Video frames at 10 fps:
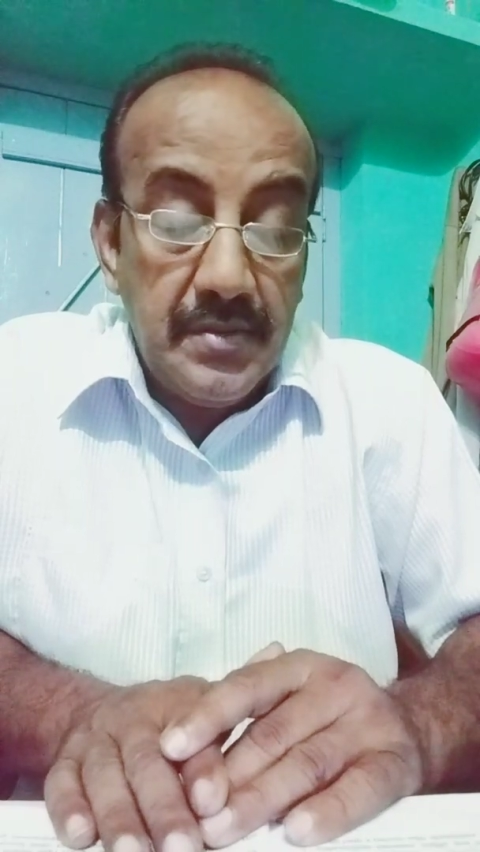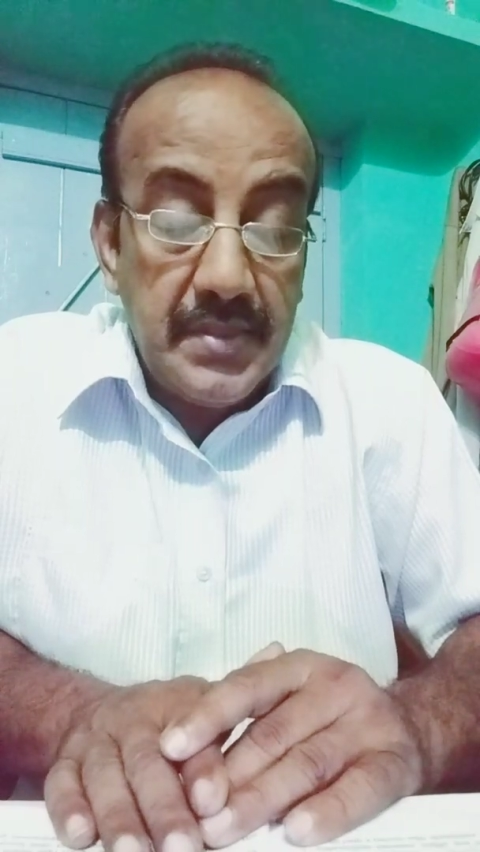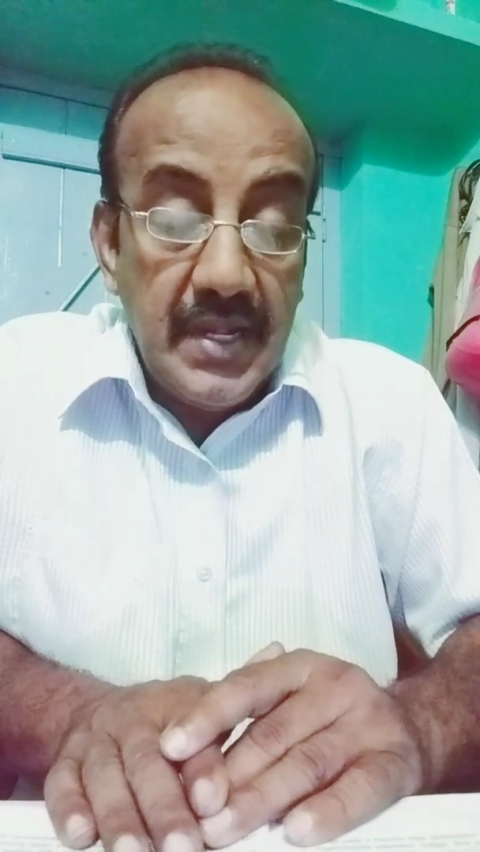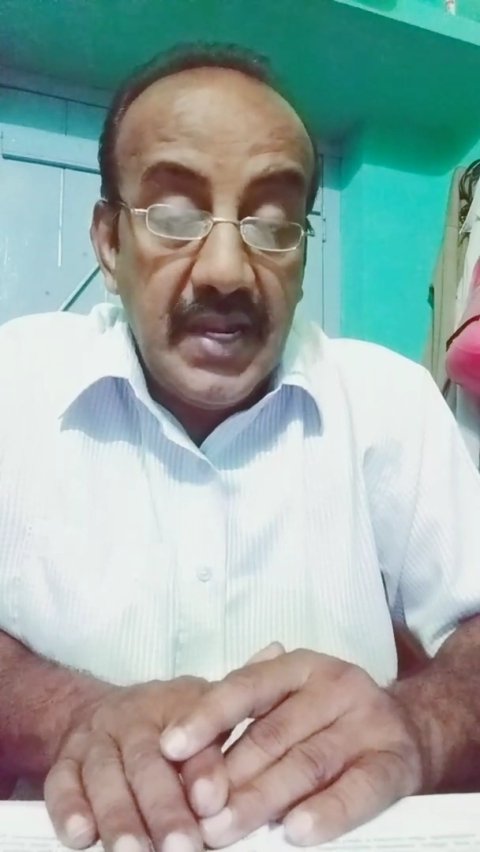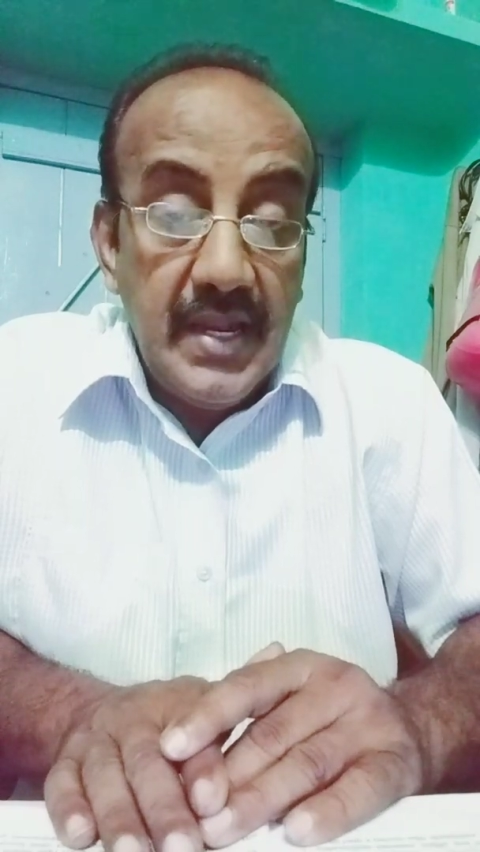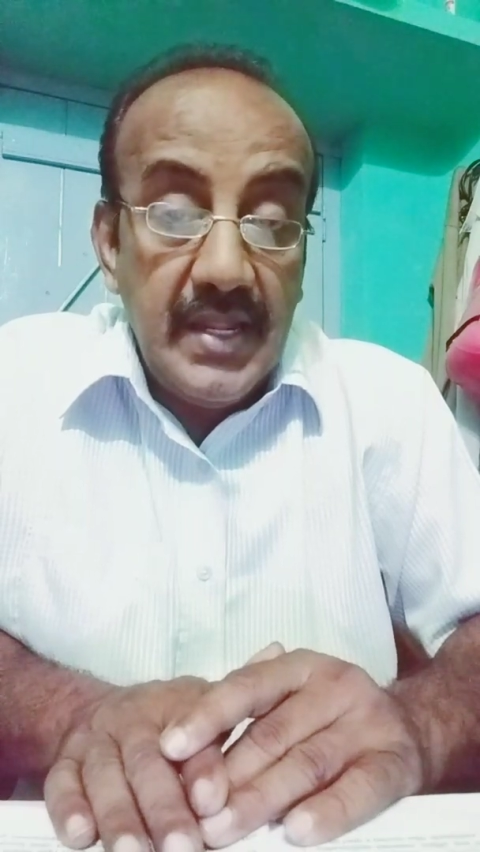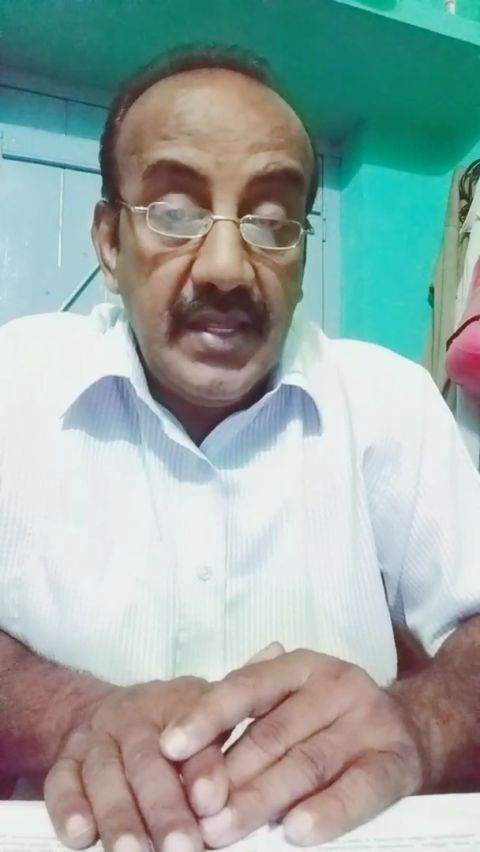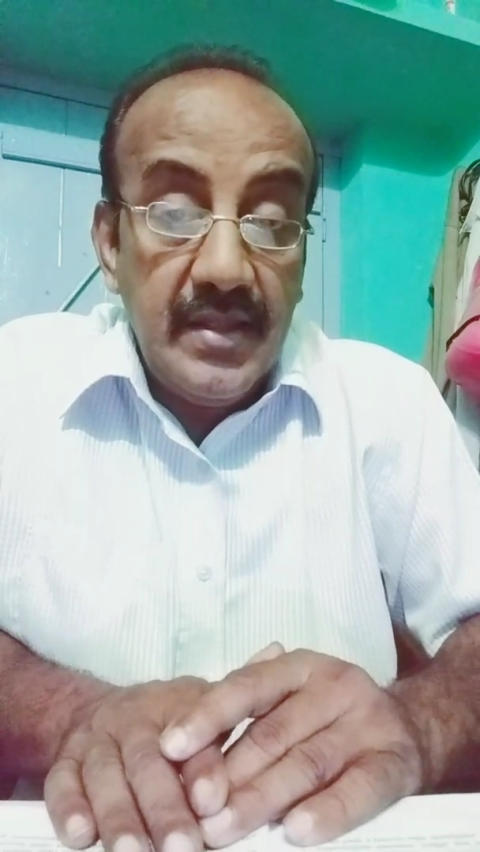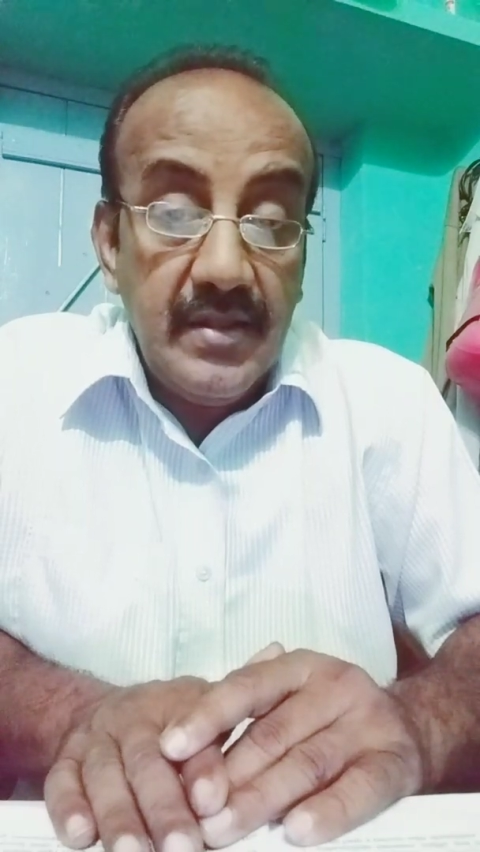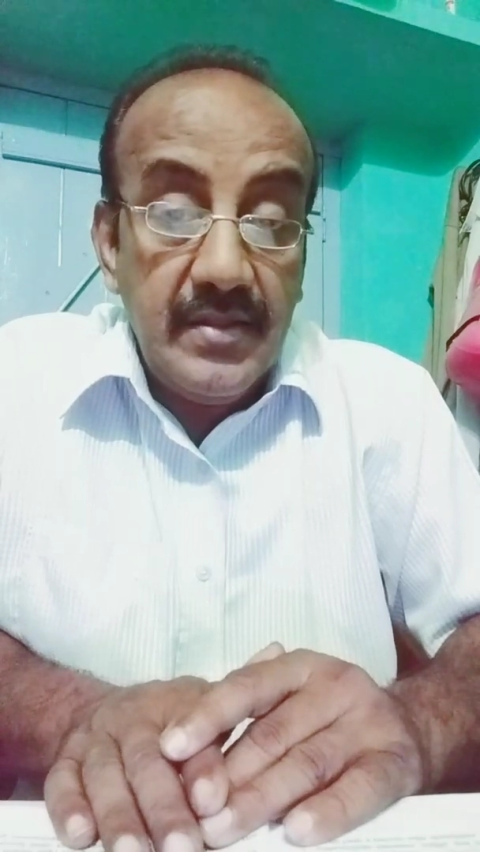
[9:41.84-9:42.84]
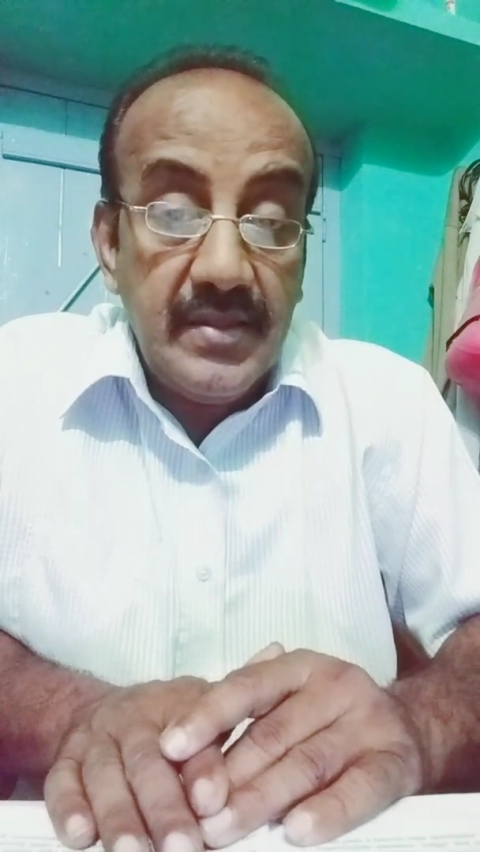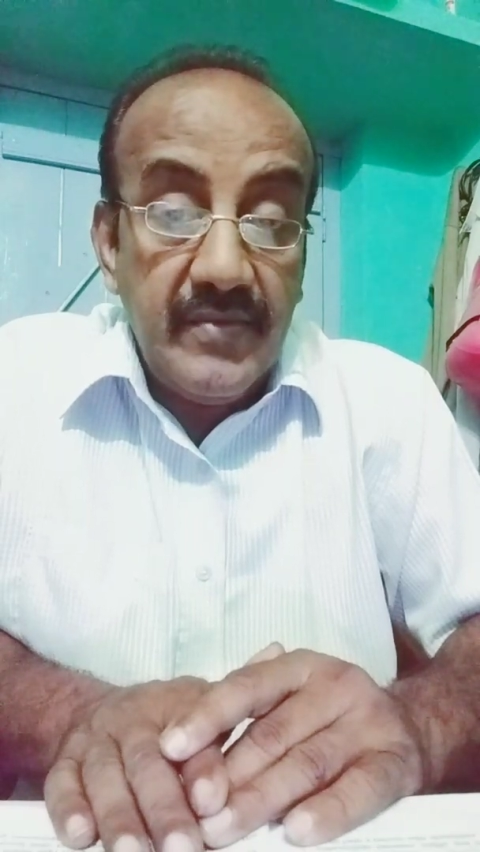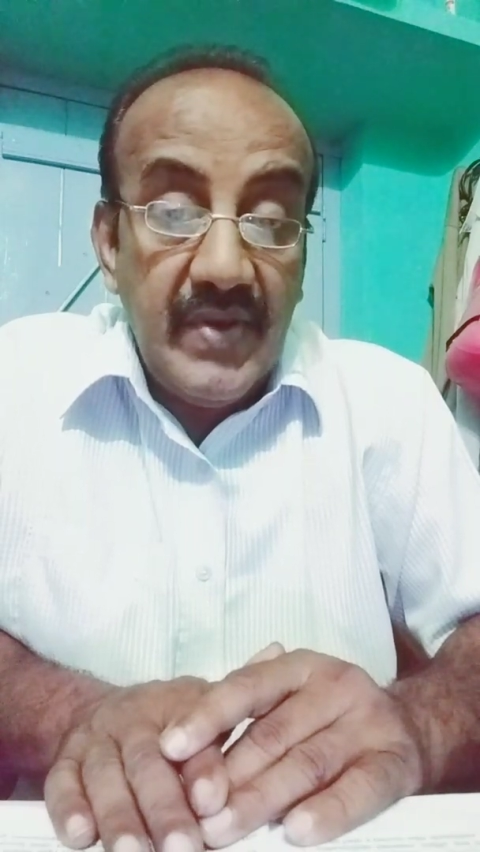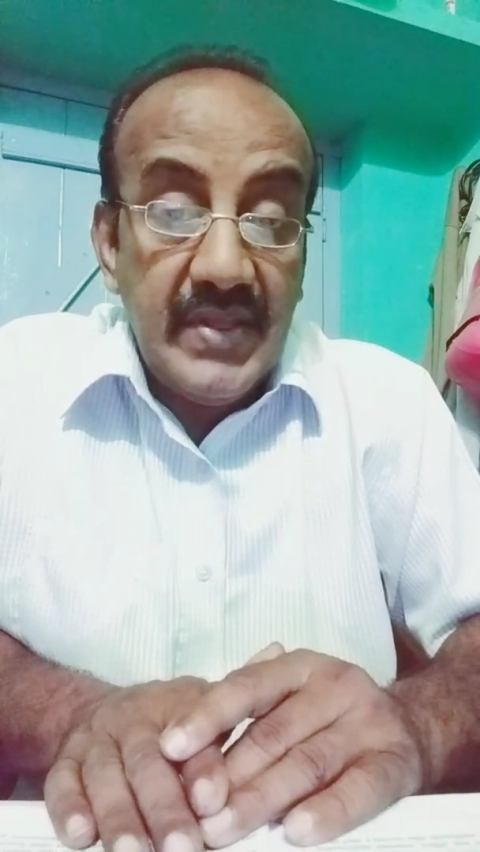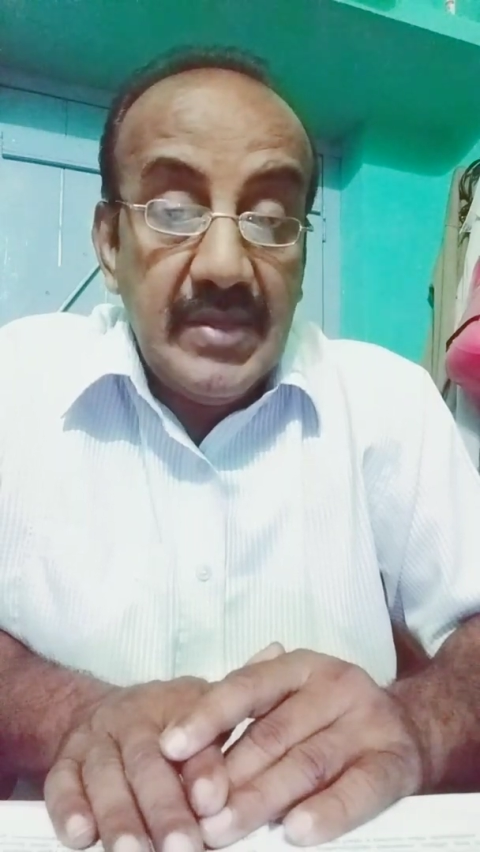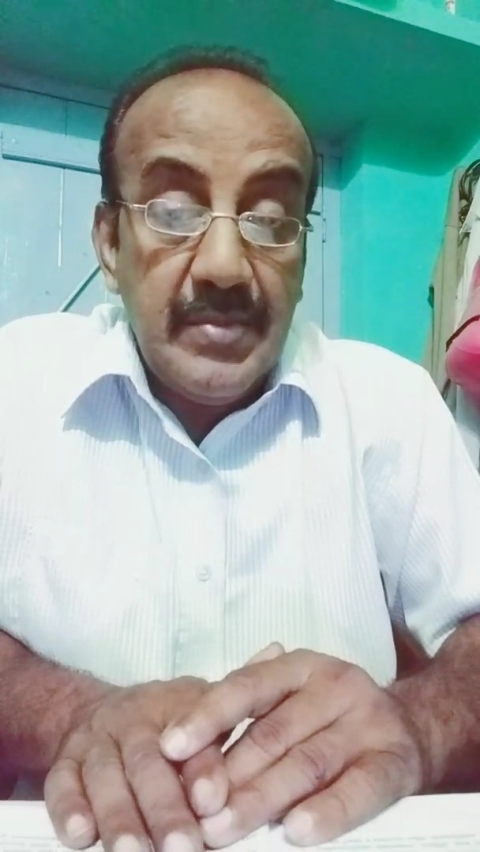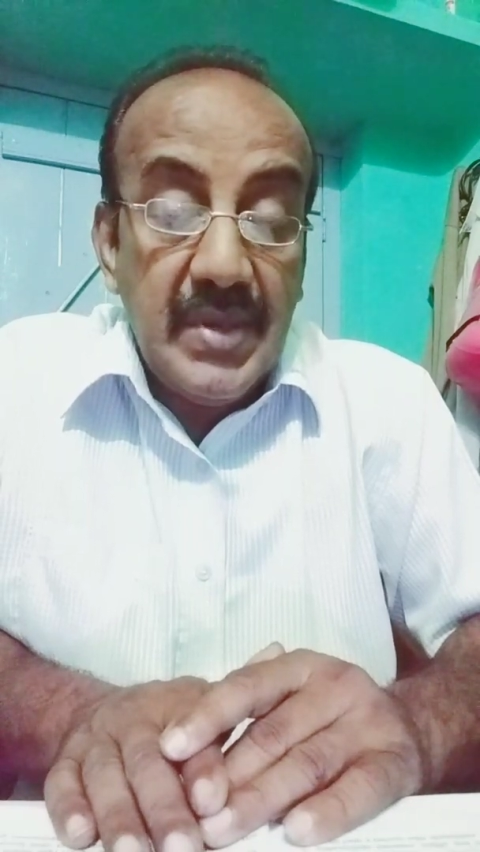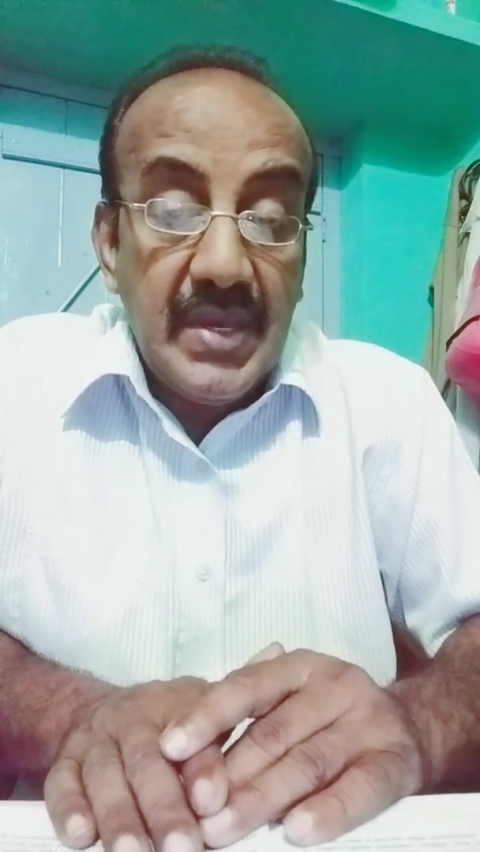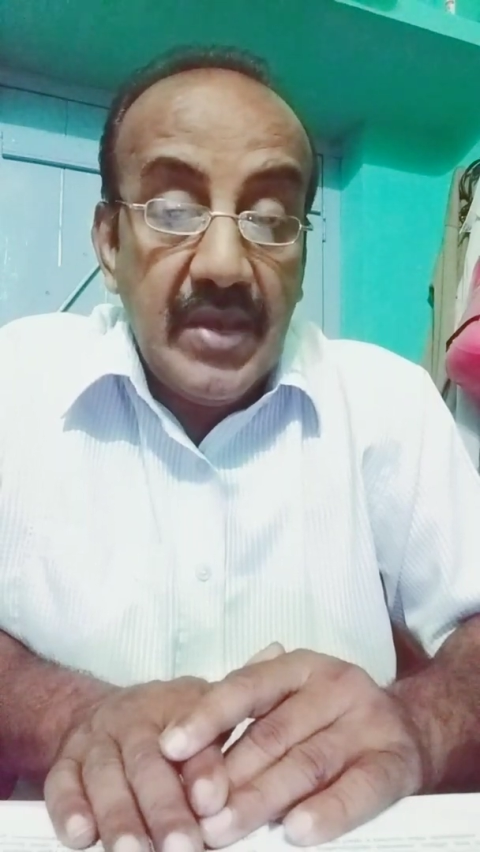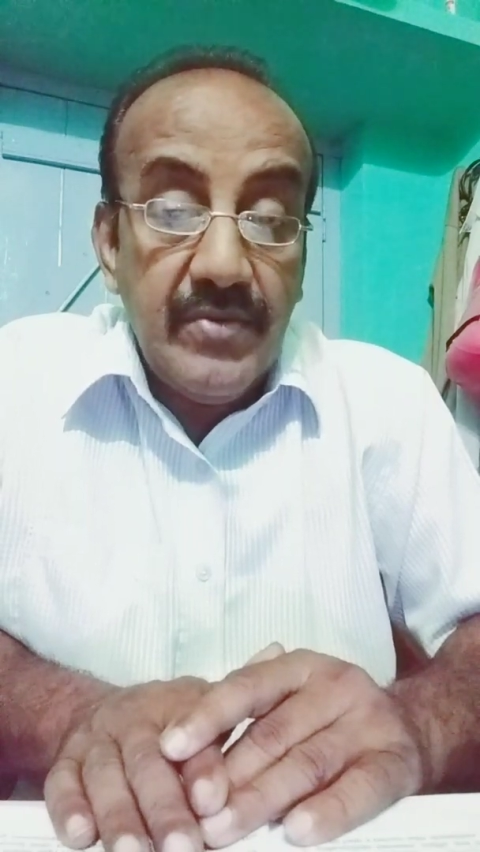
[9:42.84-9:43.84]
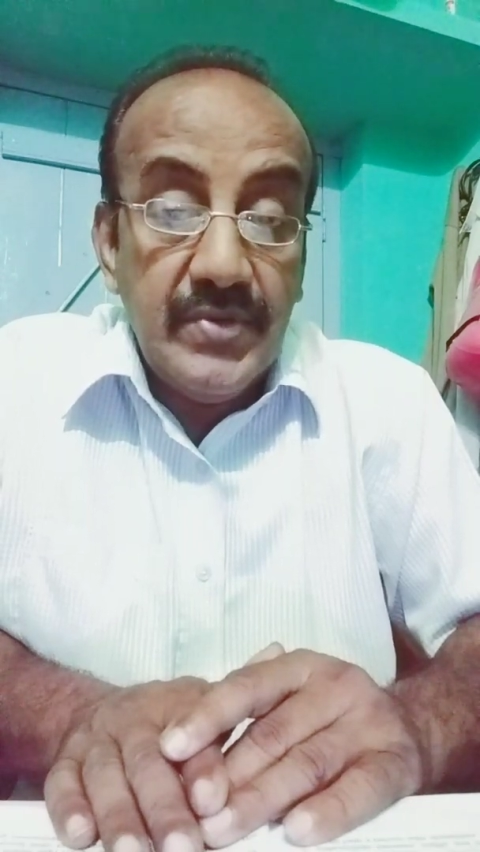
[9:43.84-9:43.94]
Thirdly, the way they behave